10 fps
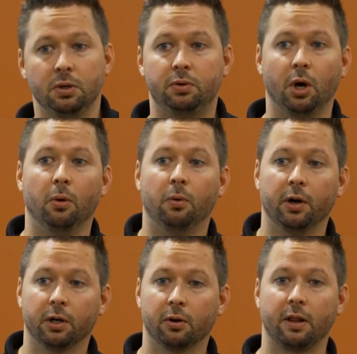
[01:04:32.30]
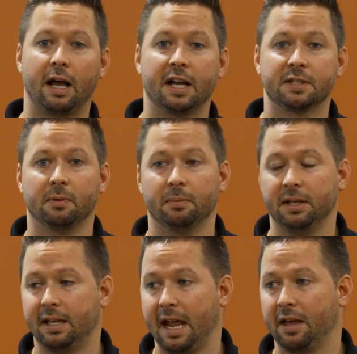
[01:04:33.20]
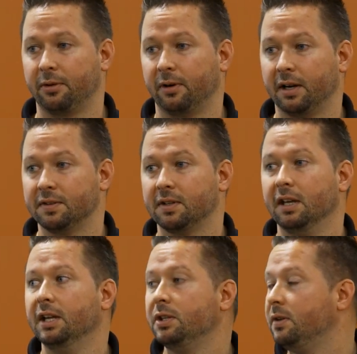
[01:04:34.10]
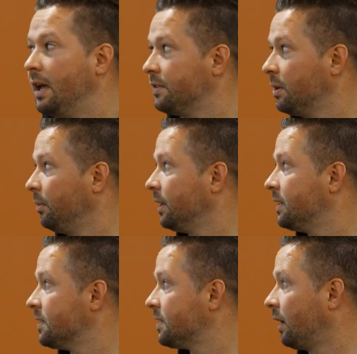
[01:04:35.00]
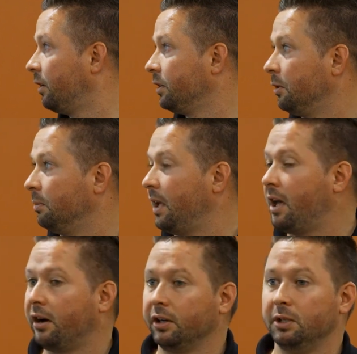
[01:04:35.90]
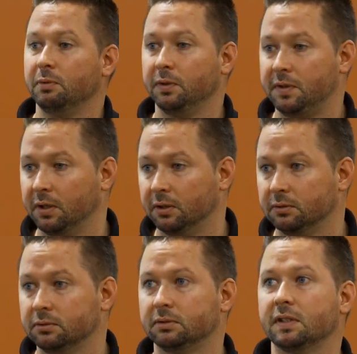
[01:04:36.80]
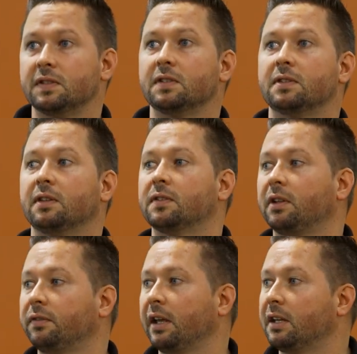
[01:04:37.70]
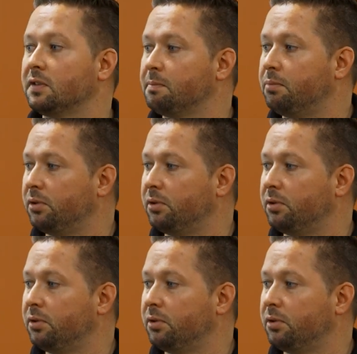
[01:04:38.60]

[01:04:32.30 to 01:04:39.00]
you don't want to go to the hospital and be catheterized. You have something like this settle in your bladder, you will deal, this is the stuff that gets